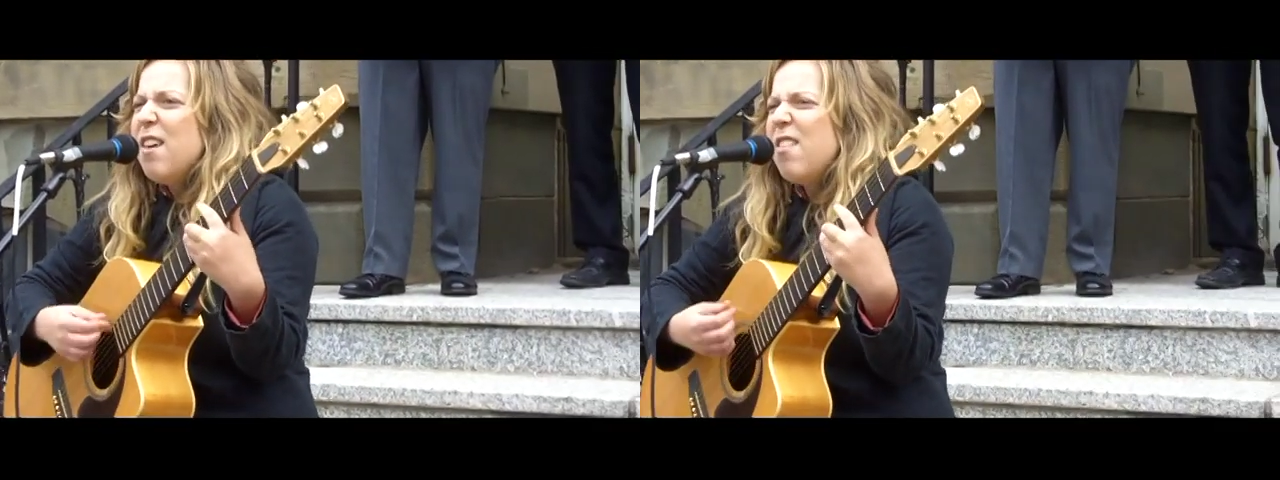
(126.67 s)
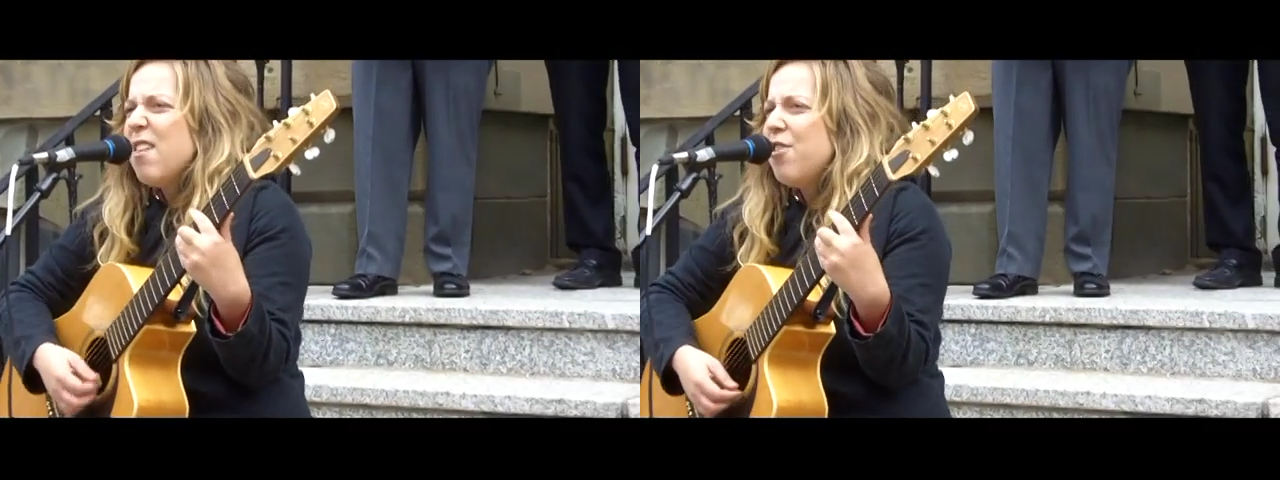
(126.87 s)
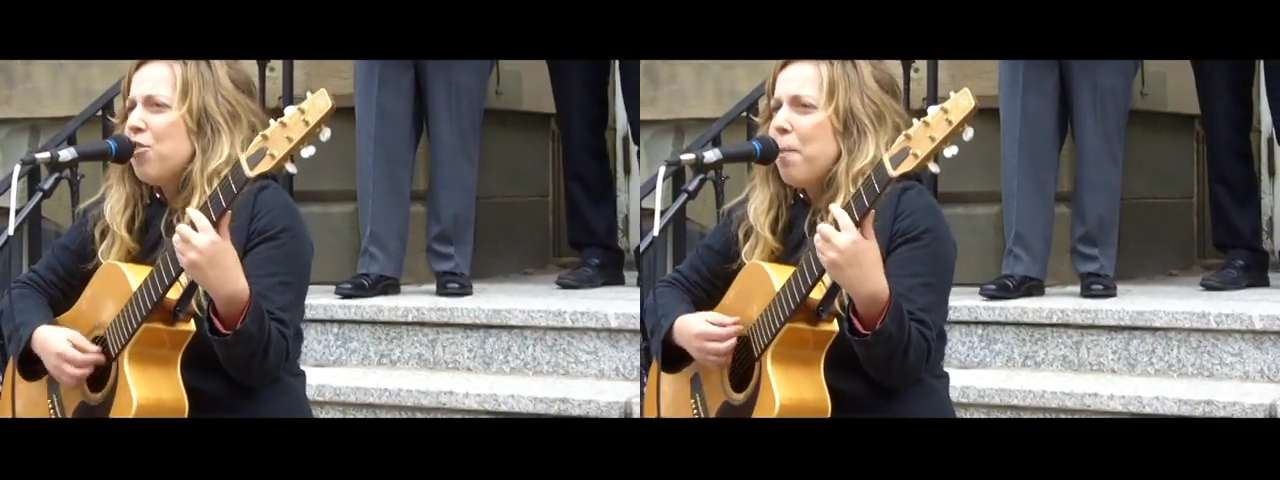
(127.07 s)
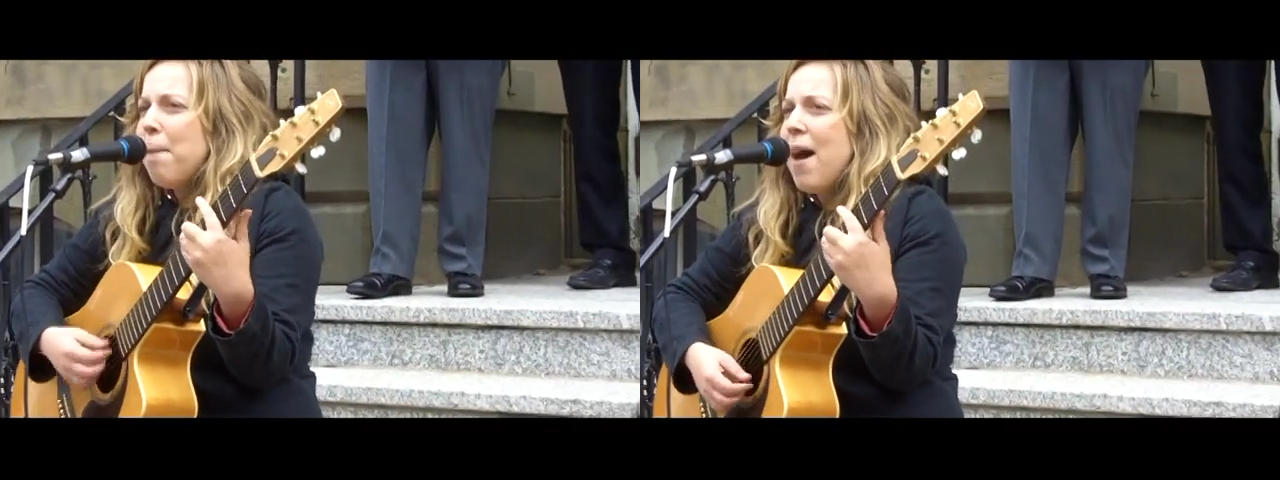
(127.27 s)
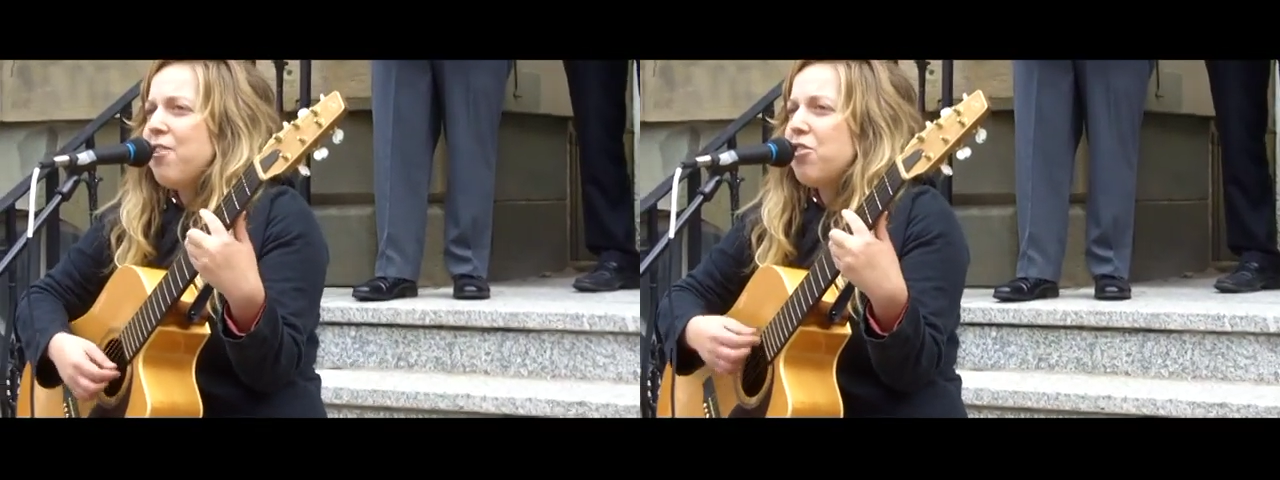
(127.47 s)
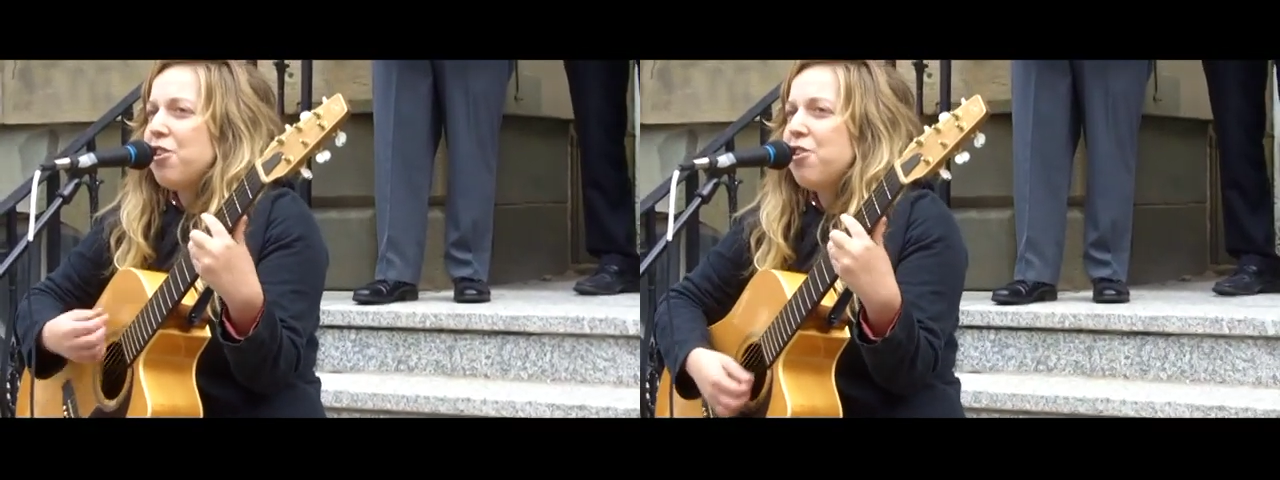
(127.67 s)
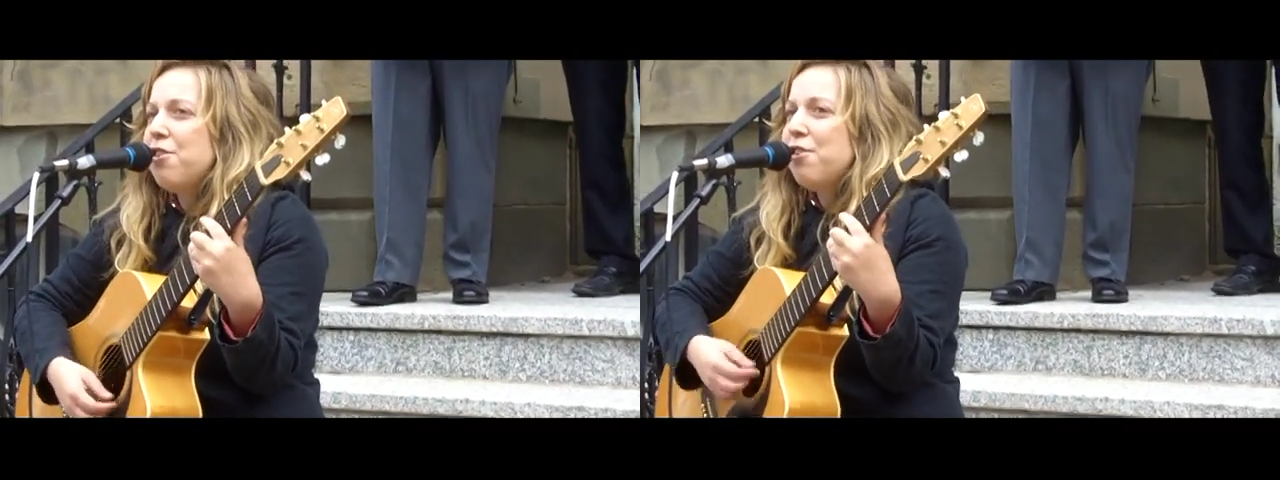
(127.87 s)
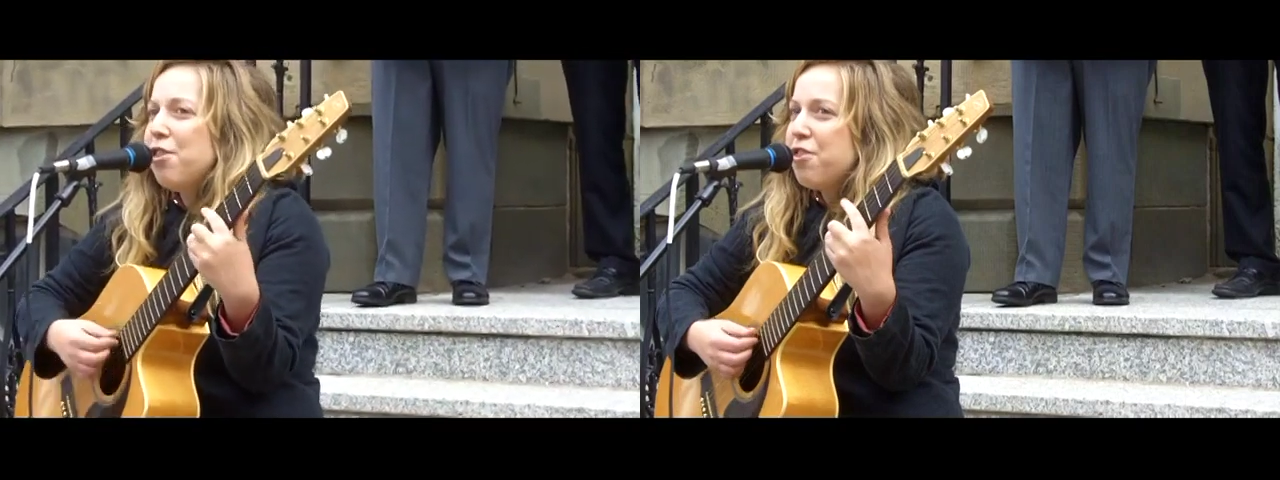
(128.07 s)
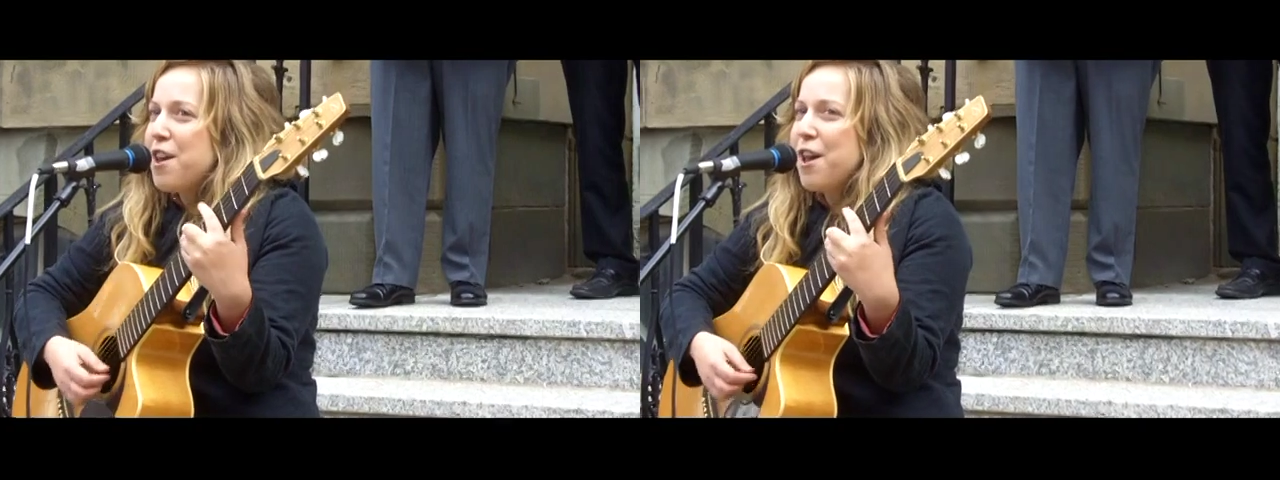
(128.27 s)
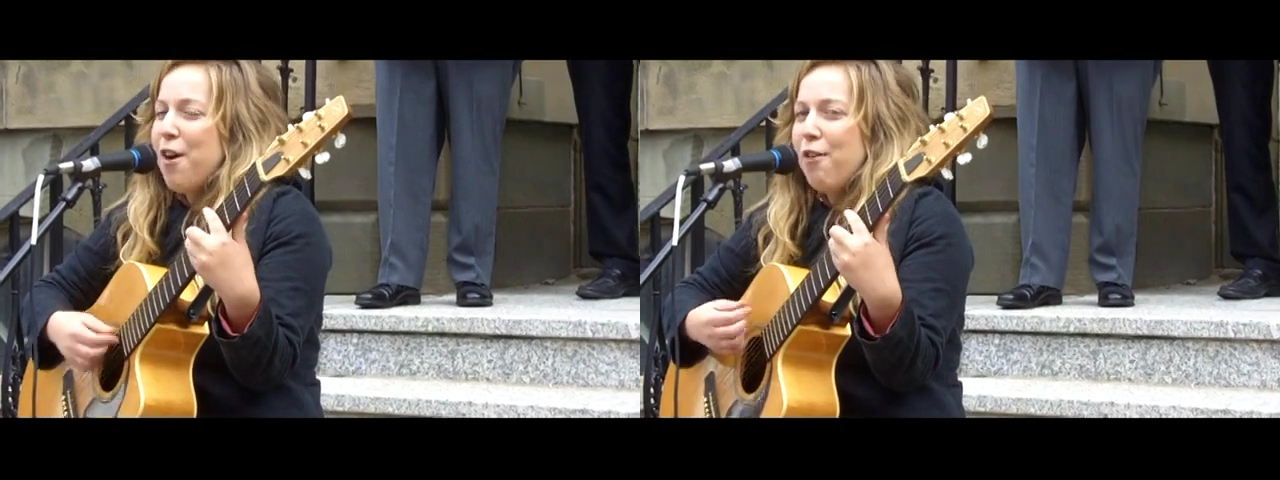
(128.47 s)
such a magical
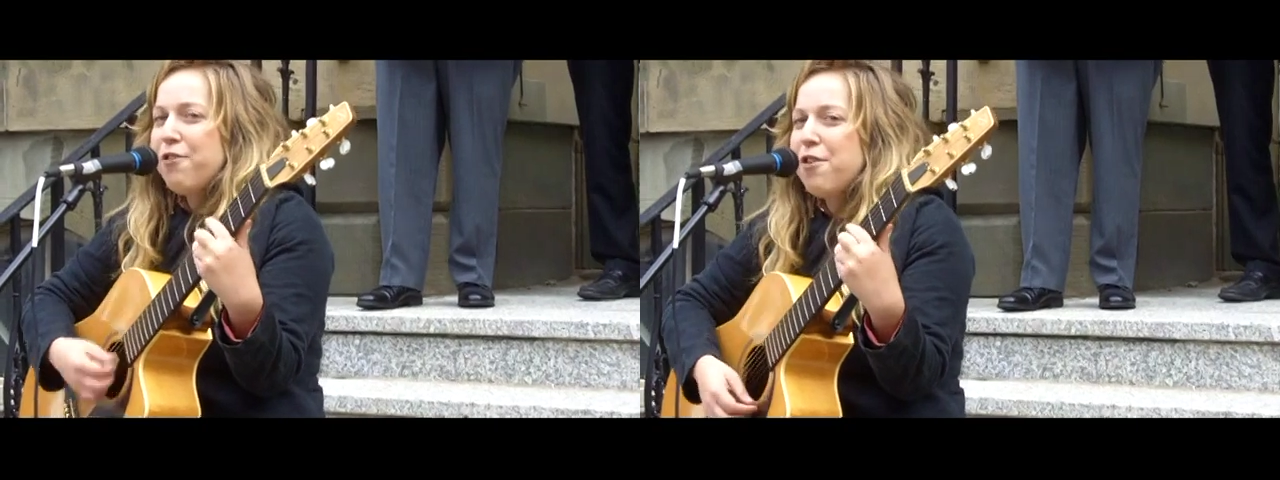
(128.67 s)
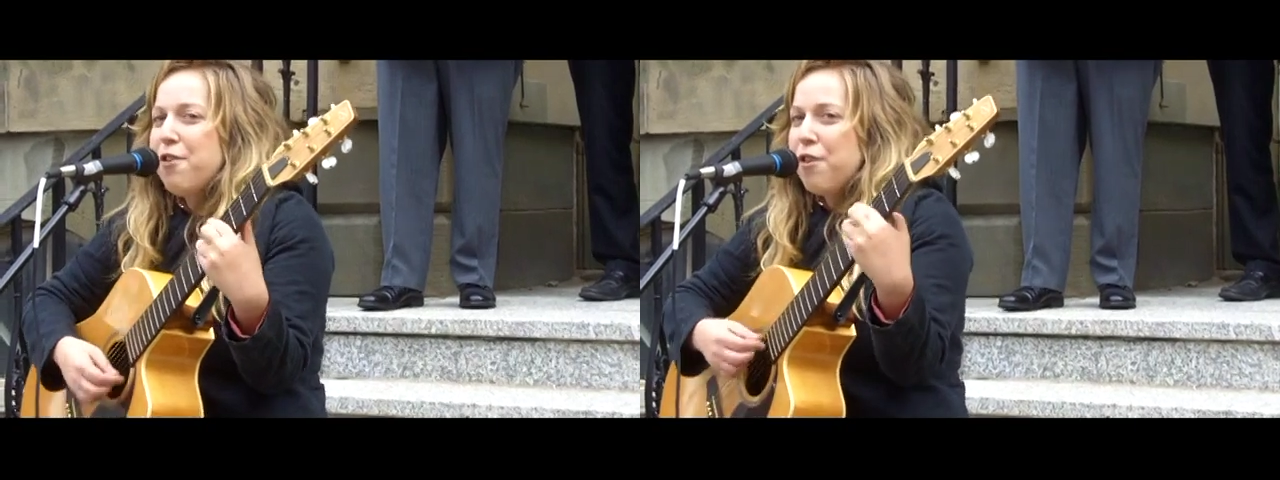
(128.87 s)
thing all for